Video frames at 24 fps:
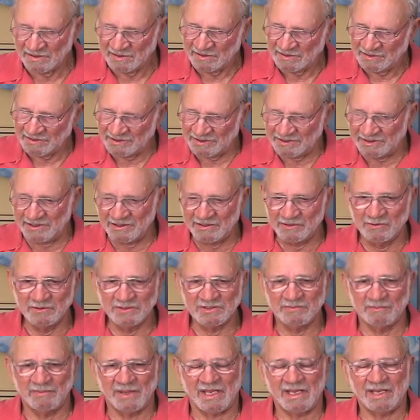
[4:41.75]
The deal
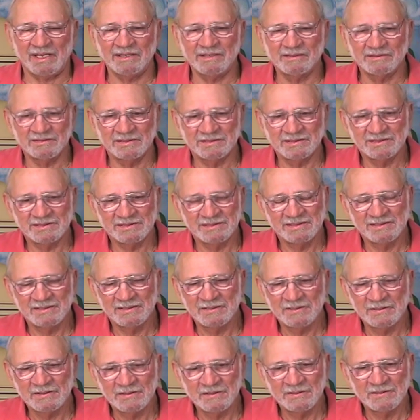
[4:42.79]
was made.
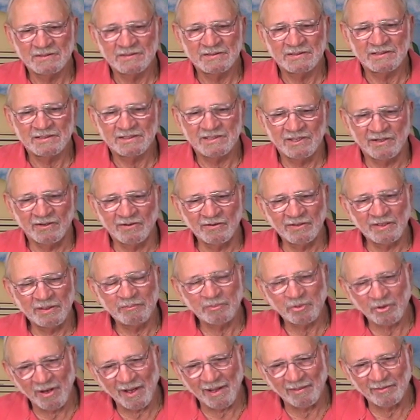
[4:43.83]
The only
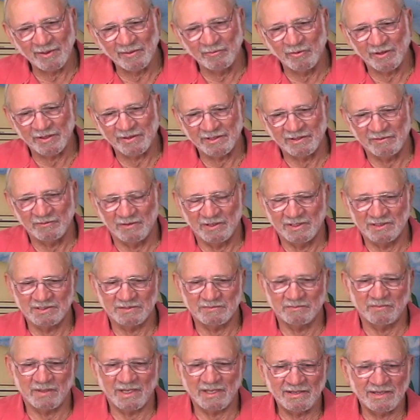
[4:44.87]
problem with it was,
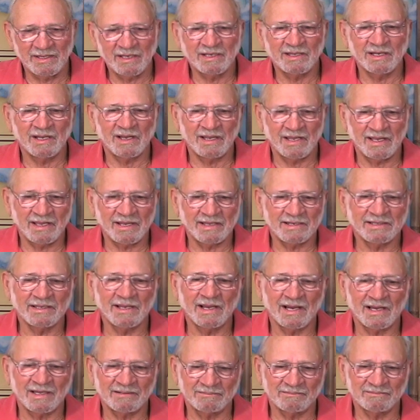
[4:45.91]
by then I had
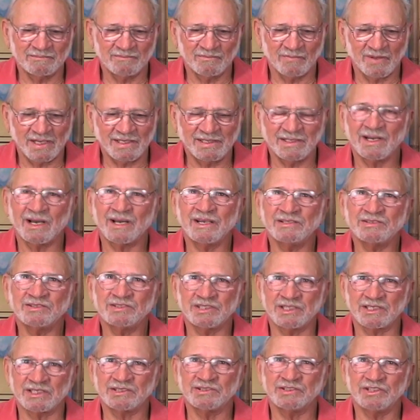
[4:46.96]
got my
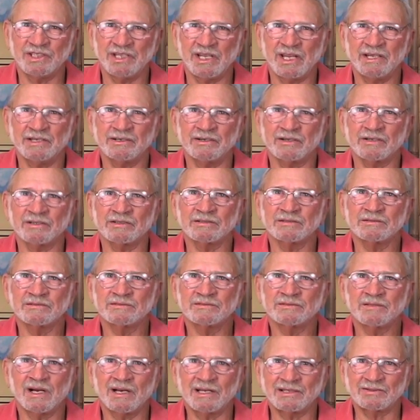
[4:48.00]
9.6 Yater
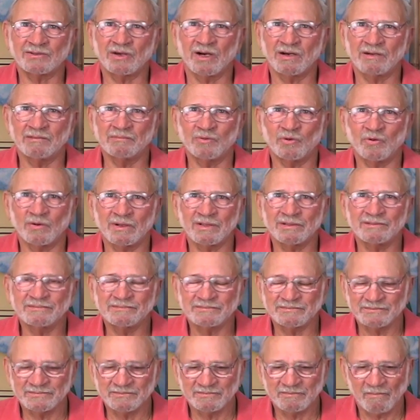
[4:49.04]
hot dog board,
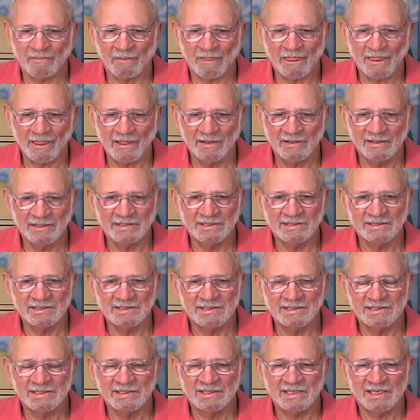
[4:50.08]

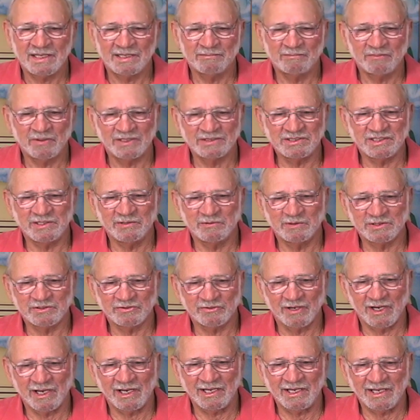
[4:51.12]
and Buzzy was
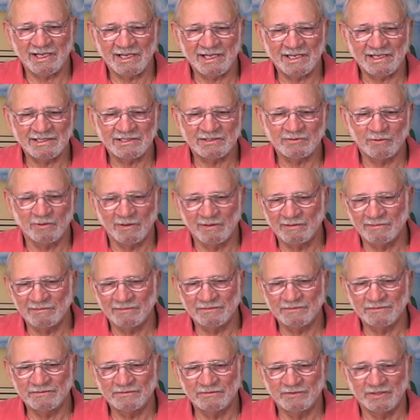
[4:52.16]
riding a
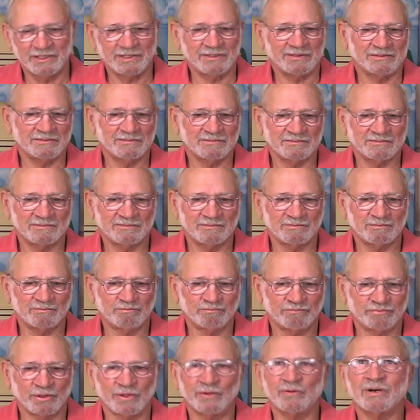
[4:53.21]
12-foot
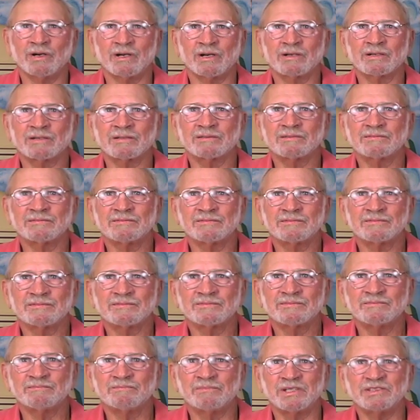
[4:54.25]
Brewer
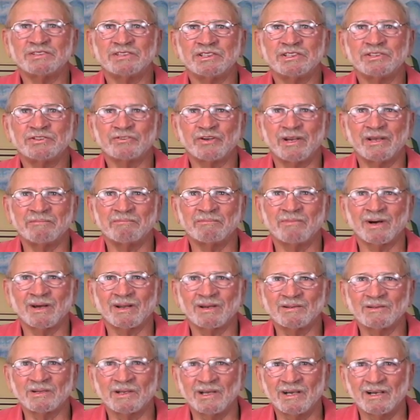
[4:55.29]
Buzzy Trent
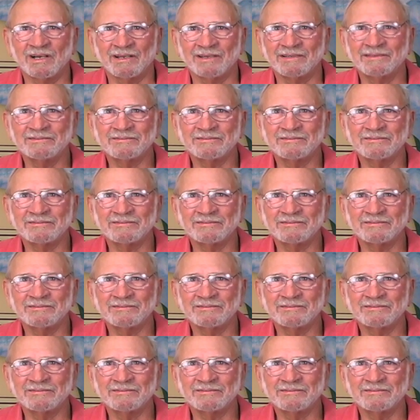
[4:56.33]
model gun.